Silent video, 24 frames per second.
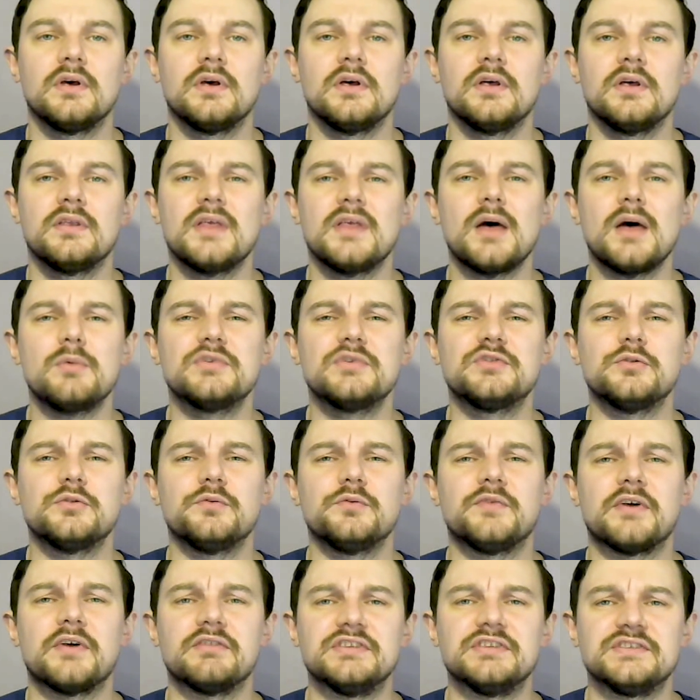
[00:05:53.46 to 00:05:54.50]
That was all
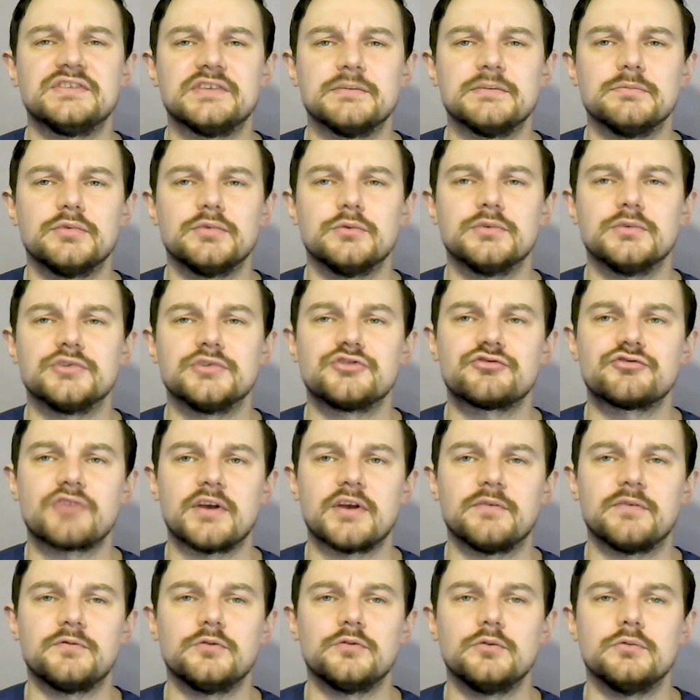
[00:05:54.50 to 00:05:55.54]
very simple and
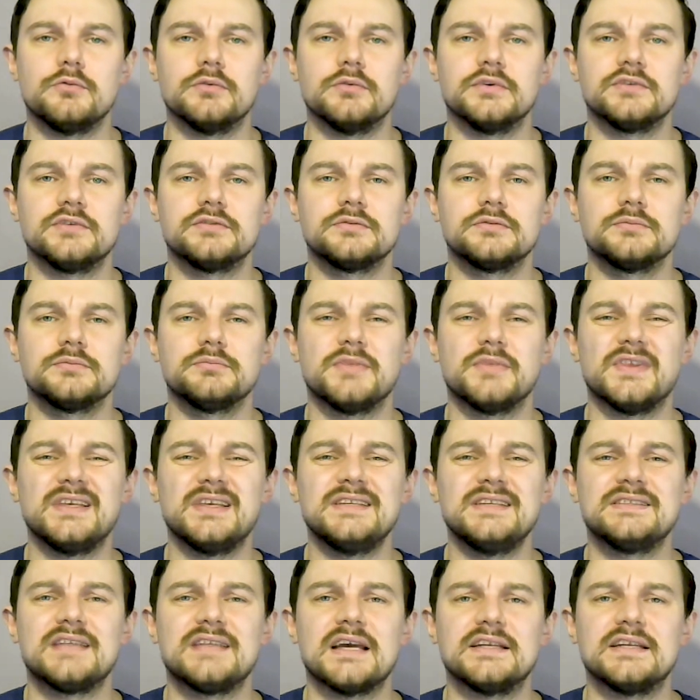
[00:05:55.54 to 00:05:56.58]
straightforward, but
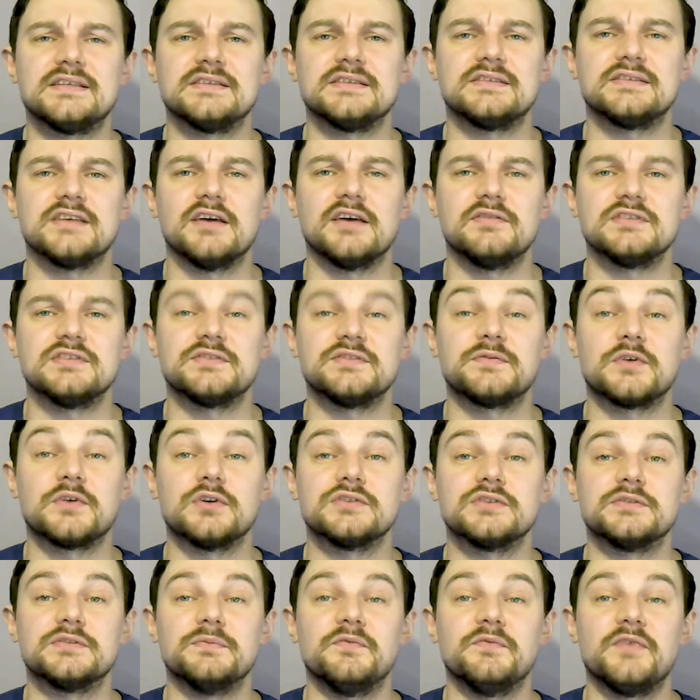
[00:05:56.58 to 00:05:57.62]
these data servers have
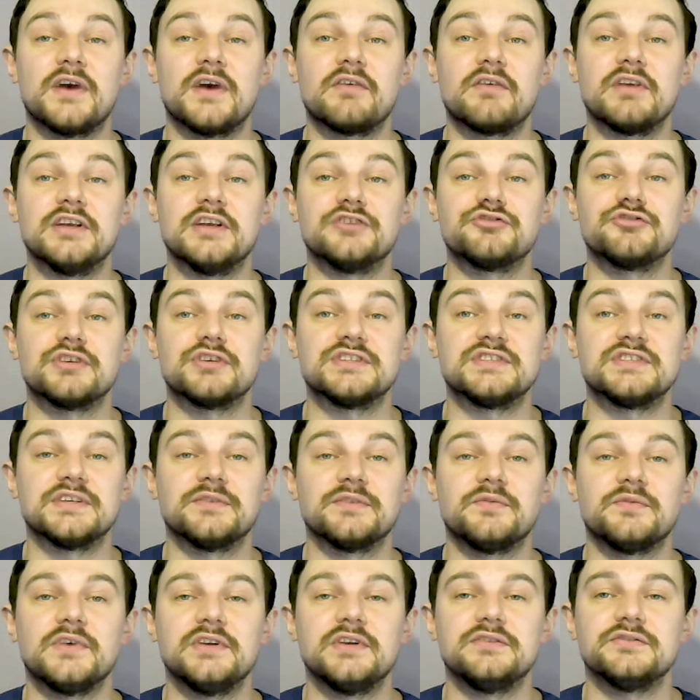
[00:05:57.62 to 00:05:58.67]
got some very
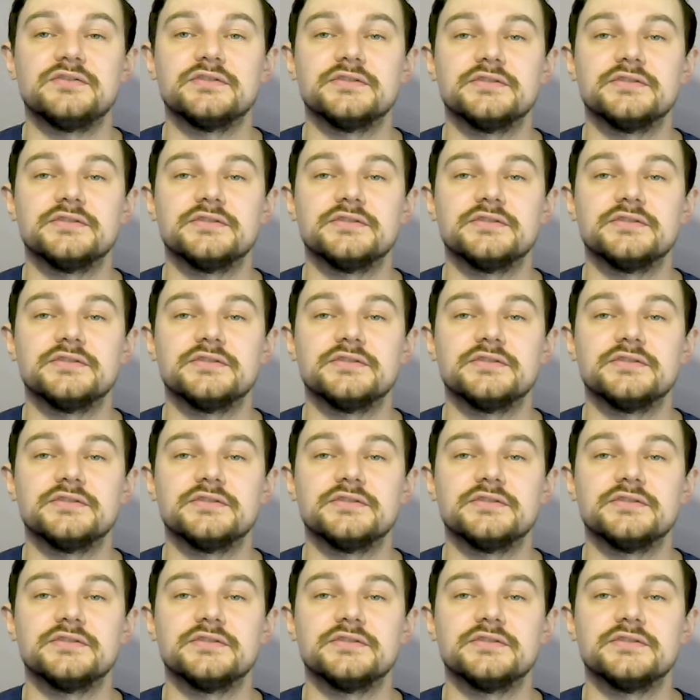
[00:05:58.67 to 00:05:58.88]
interesting features.